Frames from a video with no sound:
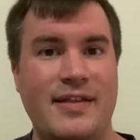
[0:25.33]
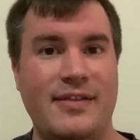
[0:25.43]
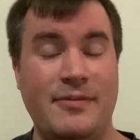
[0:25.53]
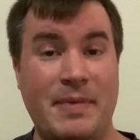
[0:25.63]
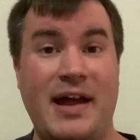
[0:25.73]

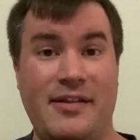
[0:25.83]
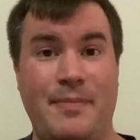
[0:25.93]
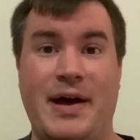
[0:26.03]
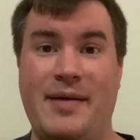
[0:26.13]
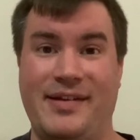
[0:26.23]
This part of the
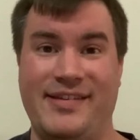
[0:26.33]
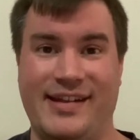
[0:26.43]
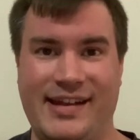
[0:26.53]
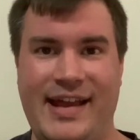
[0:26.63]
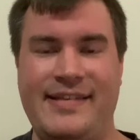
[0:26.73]
Bible is a
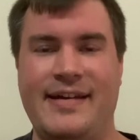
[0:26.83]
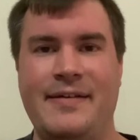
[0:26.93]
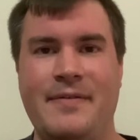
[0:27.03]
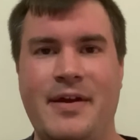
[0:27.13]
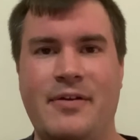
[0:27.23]
letter
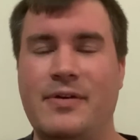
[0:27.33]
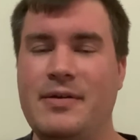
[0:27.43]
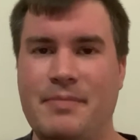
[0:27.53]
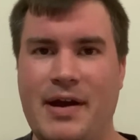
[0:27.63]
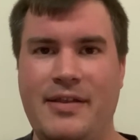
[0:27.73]

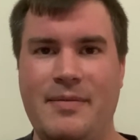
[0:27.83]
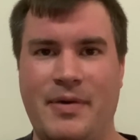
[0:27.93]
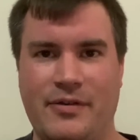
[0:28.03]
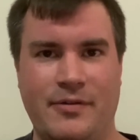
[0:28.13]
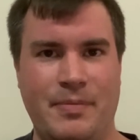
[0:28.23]
written by the
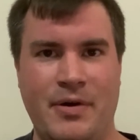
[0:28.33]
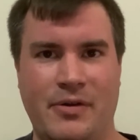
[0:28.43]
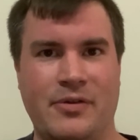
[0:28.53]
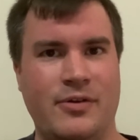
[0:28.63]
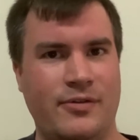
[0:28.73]
Apostle
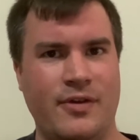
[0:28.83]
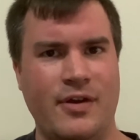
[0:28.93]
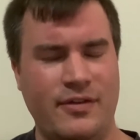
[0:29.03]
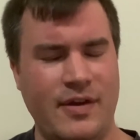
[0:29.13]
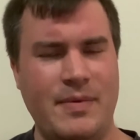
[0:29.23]
Paul, who's
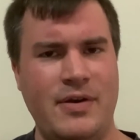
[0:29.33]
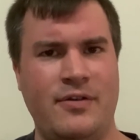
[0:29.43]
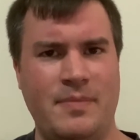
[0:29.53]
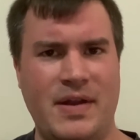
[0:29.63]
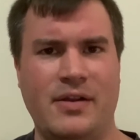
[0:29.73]
someone who
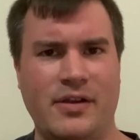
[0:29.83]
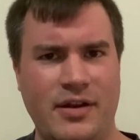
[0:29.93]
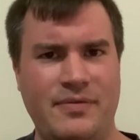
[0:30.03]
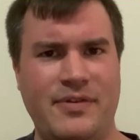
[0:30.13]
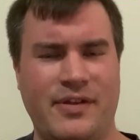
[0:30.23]
spent a lot
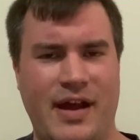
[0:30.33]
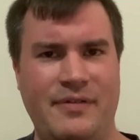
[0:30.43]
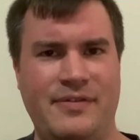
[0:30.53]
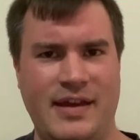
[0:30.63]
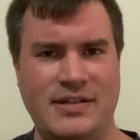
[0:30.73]
of his
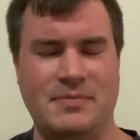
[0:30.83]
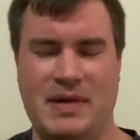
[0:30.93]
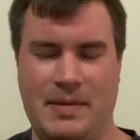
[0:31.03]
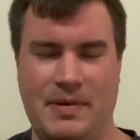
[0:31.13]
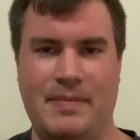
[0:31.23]
life teaching
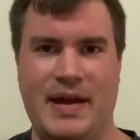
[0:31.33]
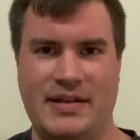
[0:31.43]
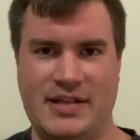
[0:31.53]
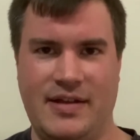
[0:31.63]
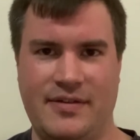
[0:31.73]
people about
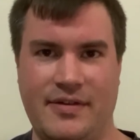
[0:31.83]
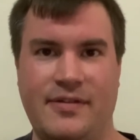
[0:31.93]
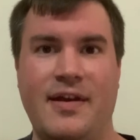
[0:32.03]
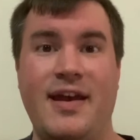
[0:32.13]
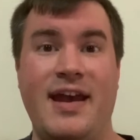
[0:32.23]

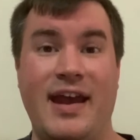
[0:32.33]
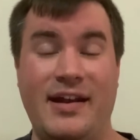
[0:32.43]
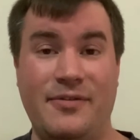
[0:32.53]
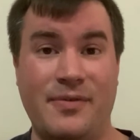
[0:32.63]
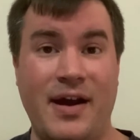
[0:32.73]
Jesus, and
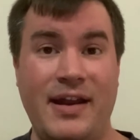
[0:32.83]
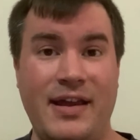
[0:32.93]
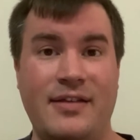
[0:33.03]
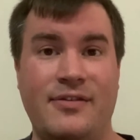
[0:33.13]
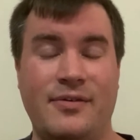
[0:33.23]
he's writing
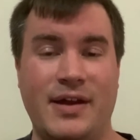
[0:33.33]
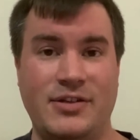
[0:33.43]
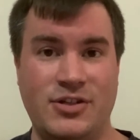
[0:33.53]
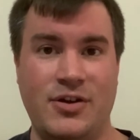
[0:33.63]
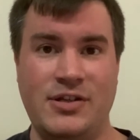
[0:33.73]
it to a
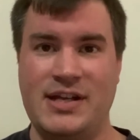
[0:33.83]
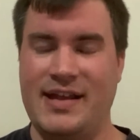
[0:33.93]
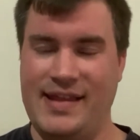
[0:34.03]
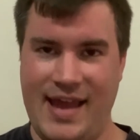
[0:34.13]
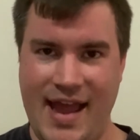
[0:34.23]
church
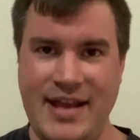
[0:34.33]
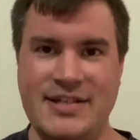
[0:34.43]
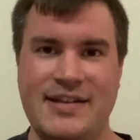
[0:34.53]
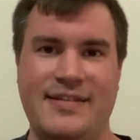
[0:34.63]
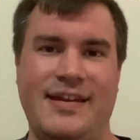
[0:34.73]
in the
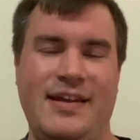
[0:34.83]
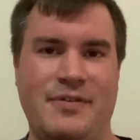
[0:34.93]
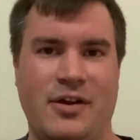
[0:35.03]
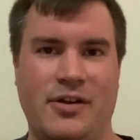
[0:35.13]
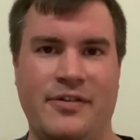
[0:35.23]
ancient city of
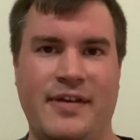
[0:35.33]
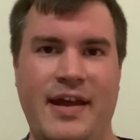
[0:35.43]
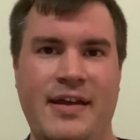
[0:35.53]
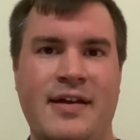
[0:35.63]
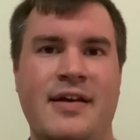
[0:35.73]

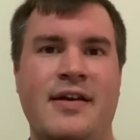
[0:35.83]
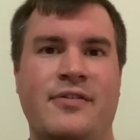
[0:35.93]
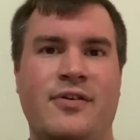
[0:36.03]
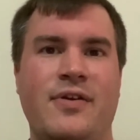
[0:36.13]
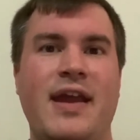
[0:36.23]
Colossae
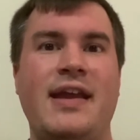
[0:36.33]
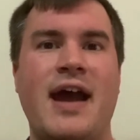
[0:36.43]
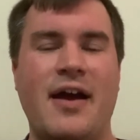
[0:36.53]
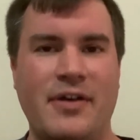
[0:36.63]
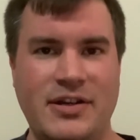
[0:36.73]
to
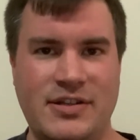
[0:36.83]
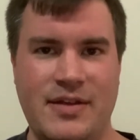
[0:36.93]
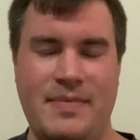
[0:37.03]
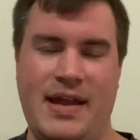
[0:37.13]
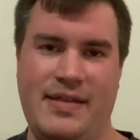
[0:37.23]
encourage
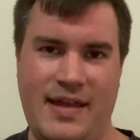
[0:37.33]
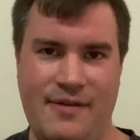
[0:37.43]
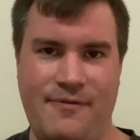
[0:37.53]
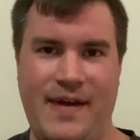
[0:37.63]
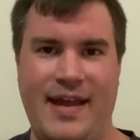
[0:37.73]
them in their
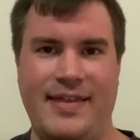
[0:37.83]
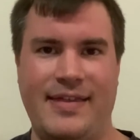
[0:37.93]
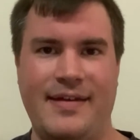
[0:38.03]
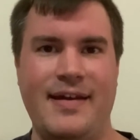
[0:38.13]
faith.